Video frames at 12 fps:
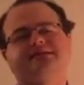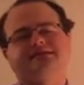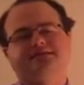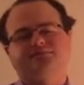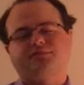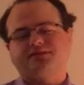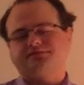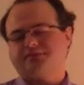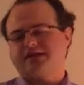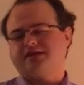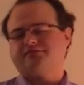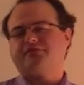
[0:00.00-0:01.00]
is what
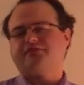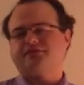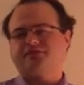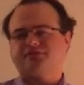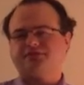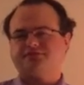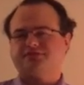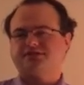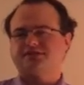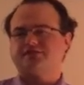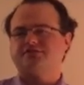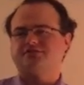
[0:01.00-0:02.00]
being referred to as
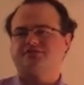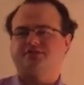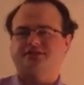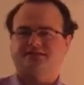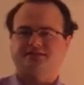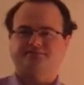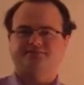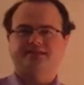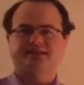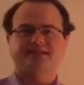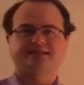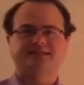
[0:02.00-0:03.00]
socialism,
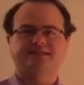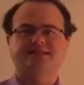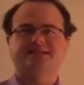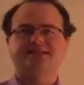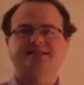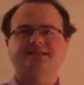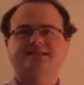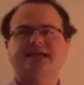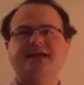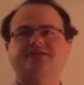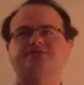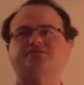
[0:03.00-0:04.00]
is this
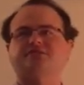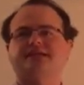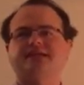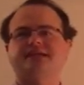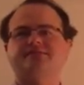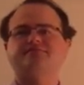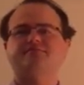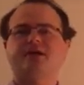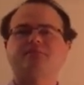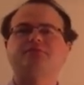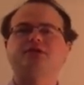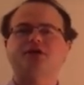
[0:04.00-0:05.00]
actually
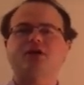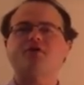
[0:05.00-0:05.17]
public